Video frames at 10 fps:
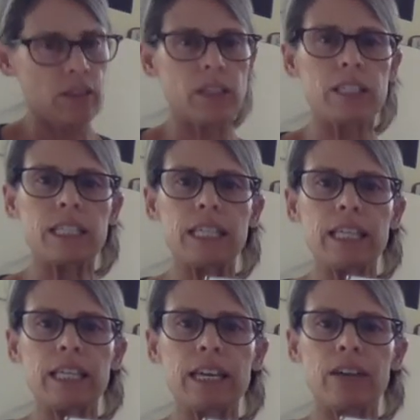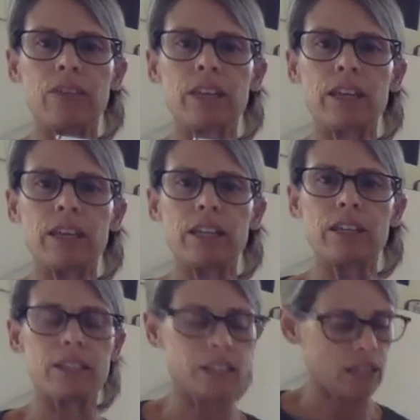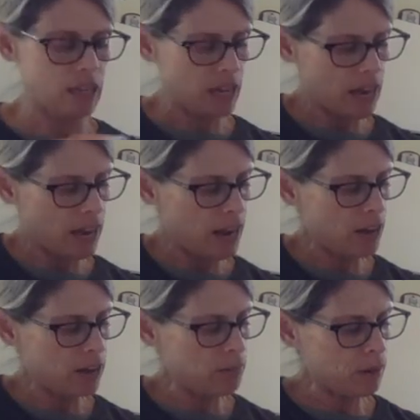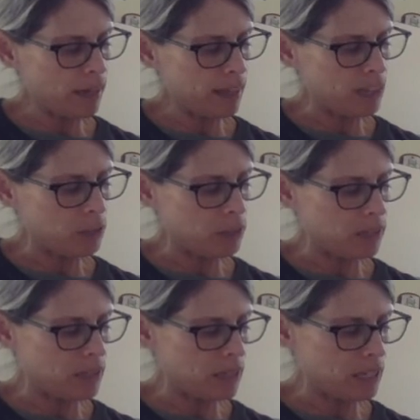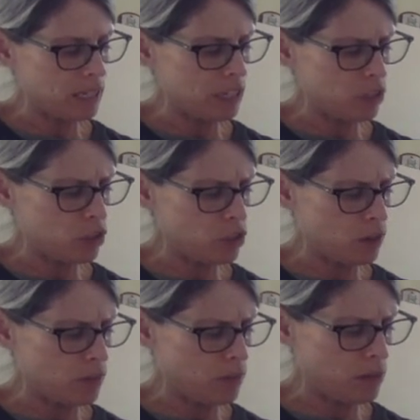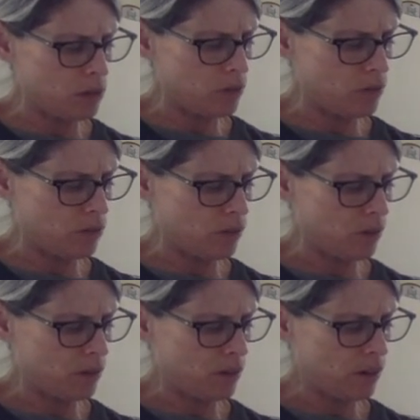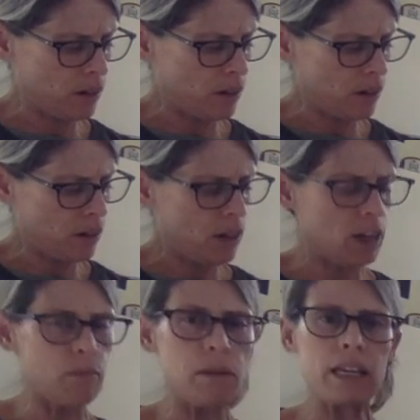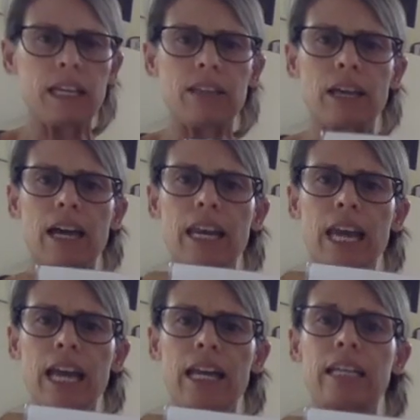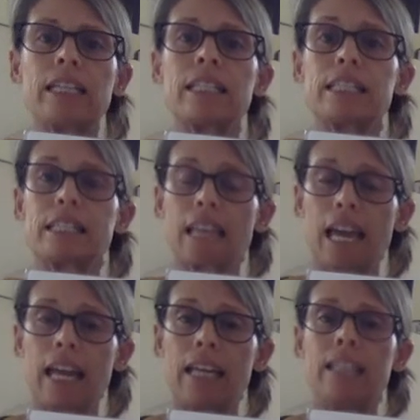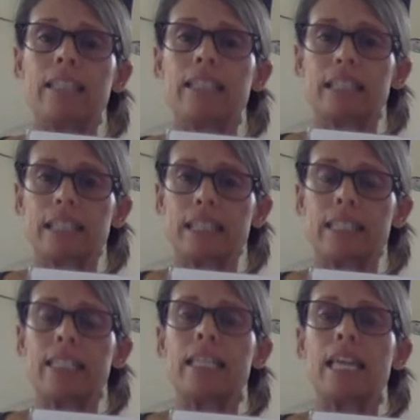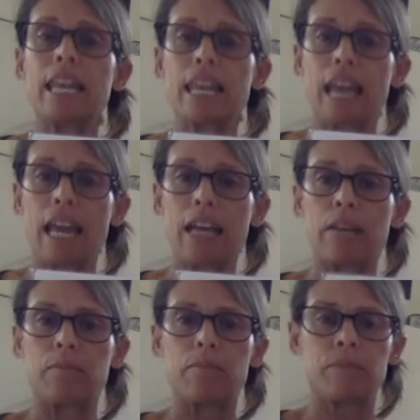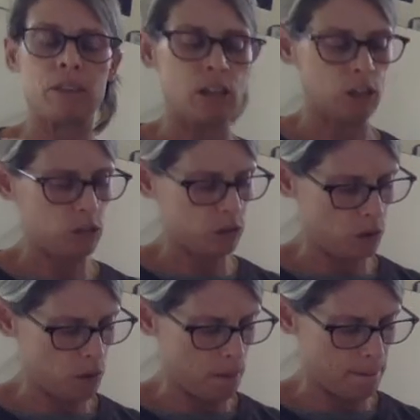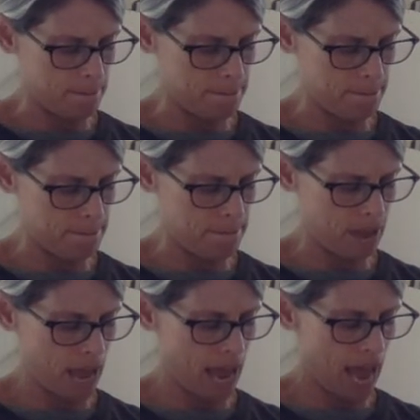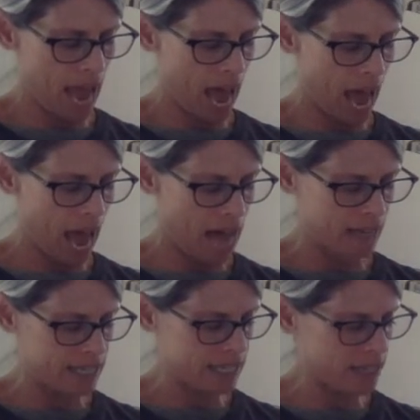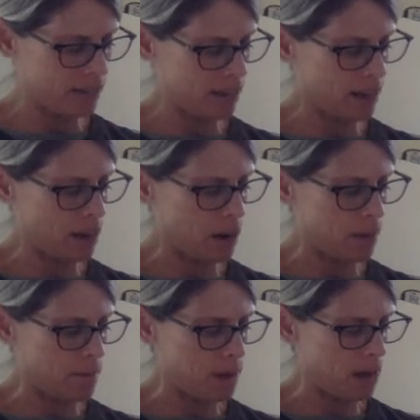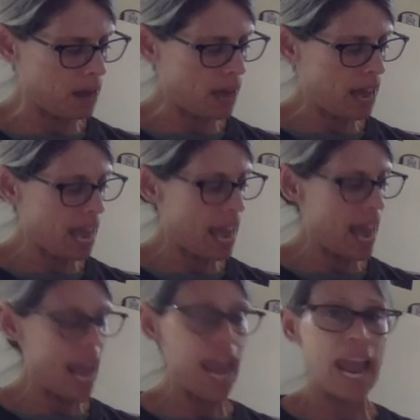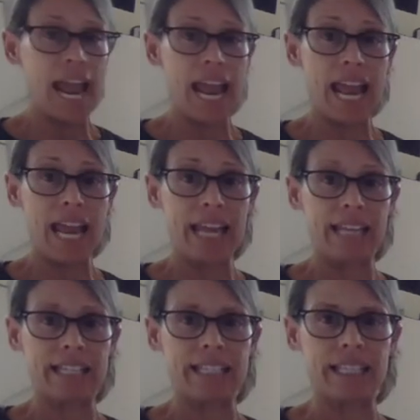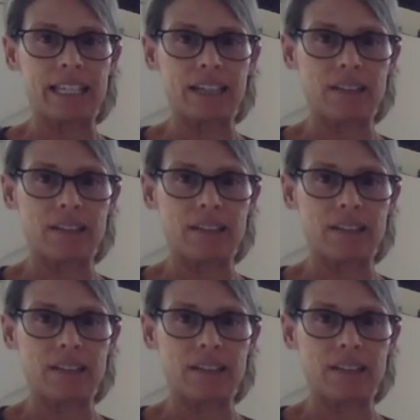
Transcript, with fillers: This E at the end. And in my class, we say the E is jumping over and making that A say its name. So, m, add, and m, aid.